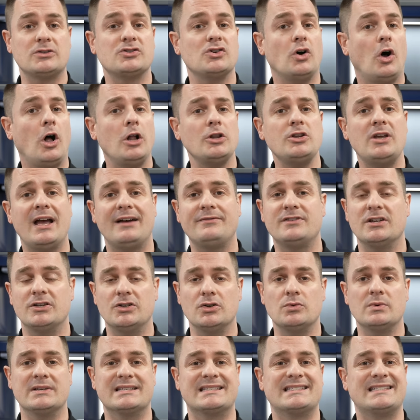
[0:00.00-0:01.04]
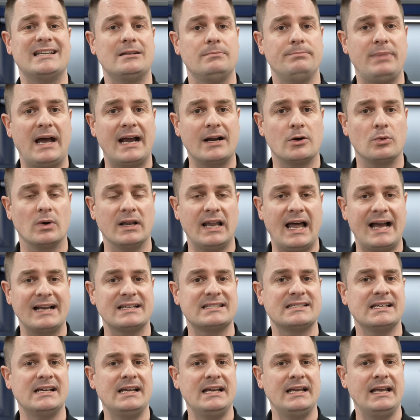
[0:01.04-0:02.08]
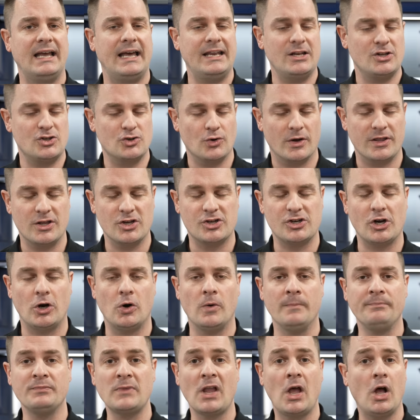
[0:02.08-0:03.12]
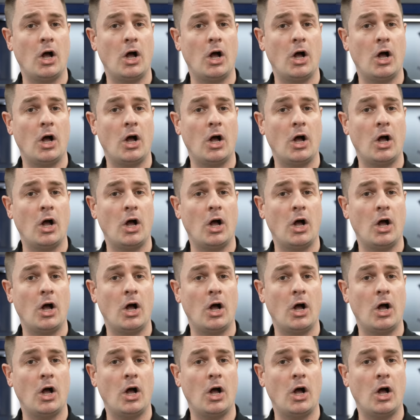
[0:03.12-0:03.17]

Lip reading: So all you have to do is sit back, relax, and enjoy the show.